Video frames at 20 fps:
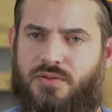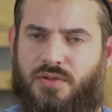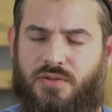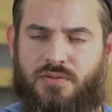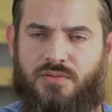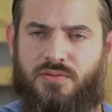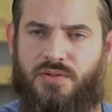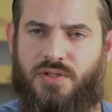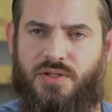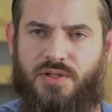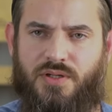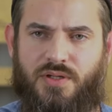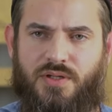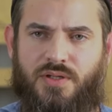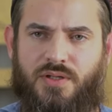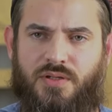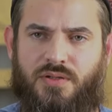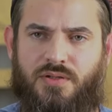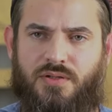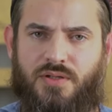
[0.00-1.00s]
only
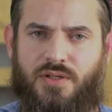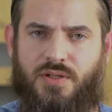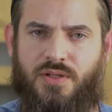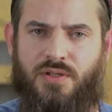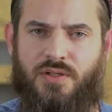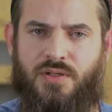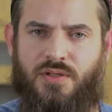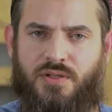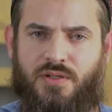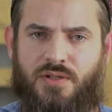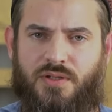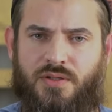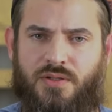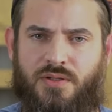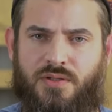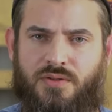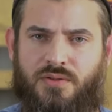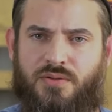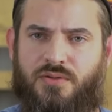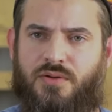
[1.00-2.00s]
need
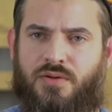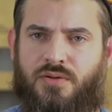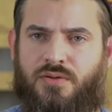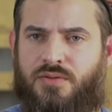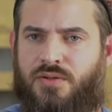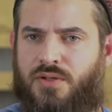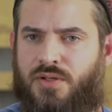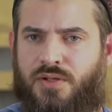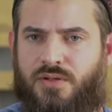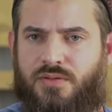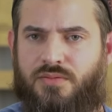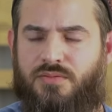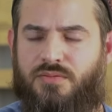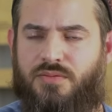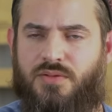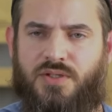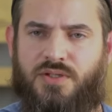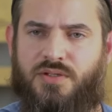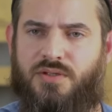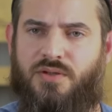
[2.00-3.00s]
uh, to go there.
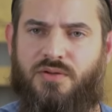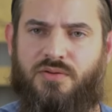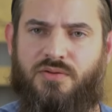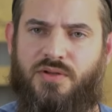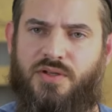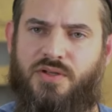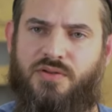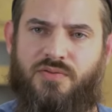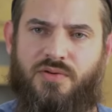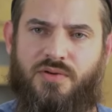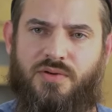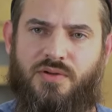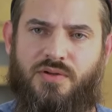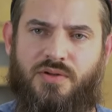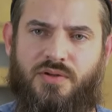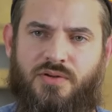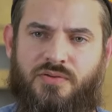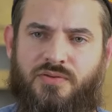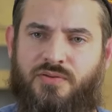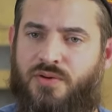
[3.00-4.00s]
There's no need for a
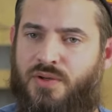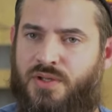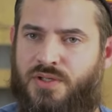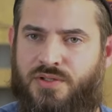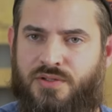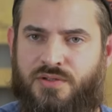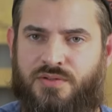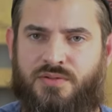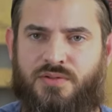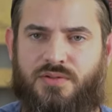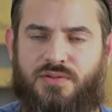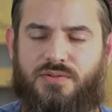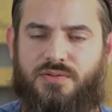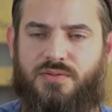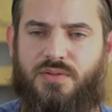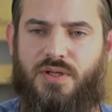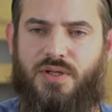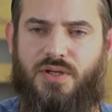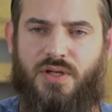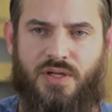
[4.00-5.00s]
lot of questions
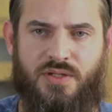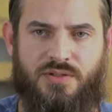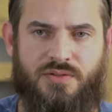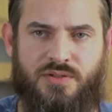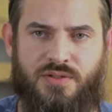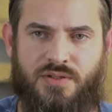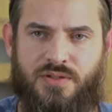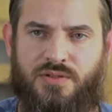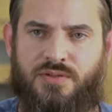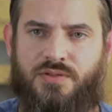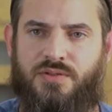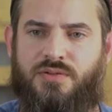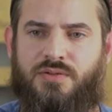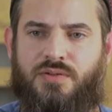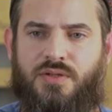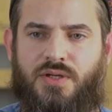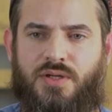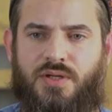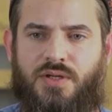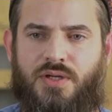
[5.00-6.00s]
and answers,
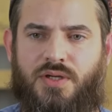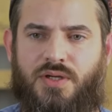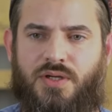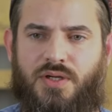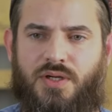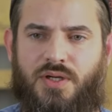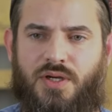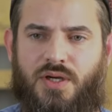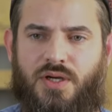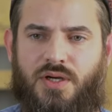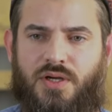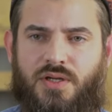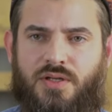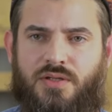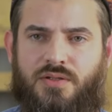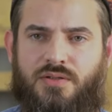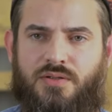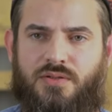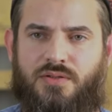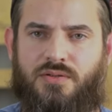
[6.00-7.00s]

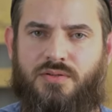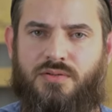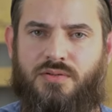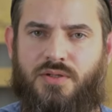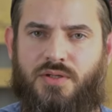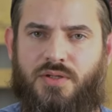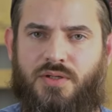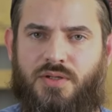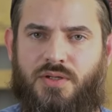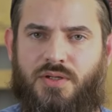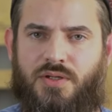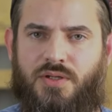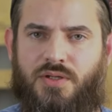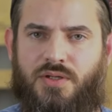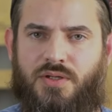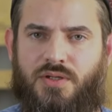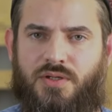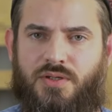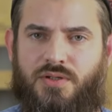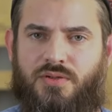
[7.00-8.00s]
and
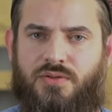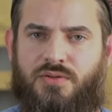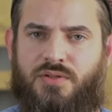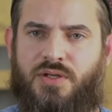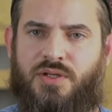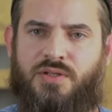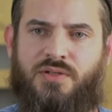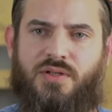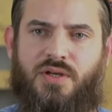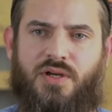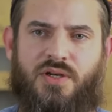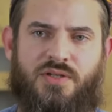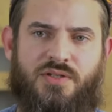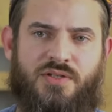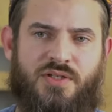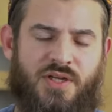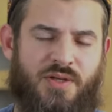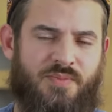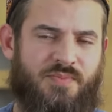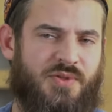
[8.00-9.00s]
you just
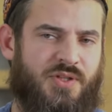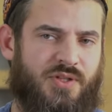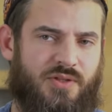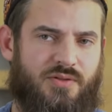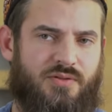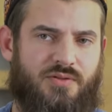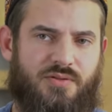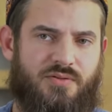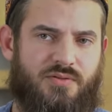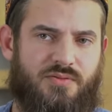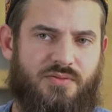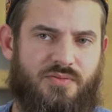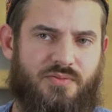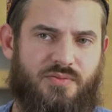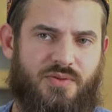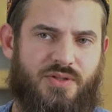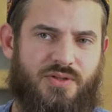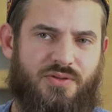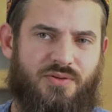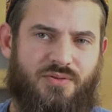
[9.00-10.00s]
accept it.
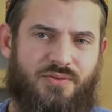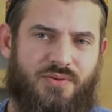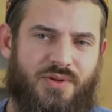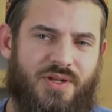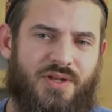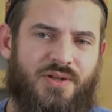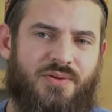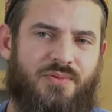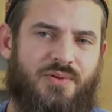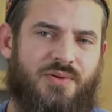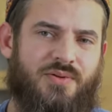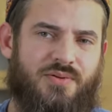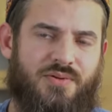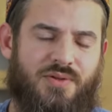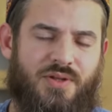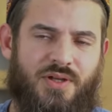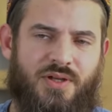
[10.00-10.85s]
When you really want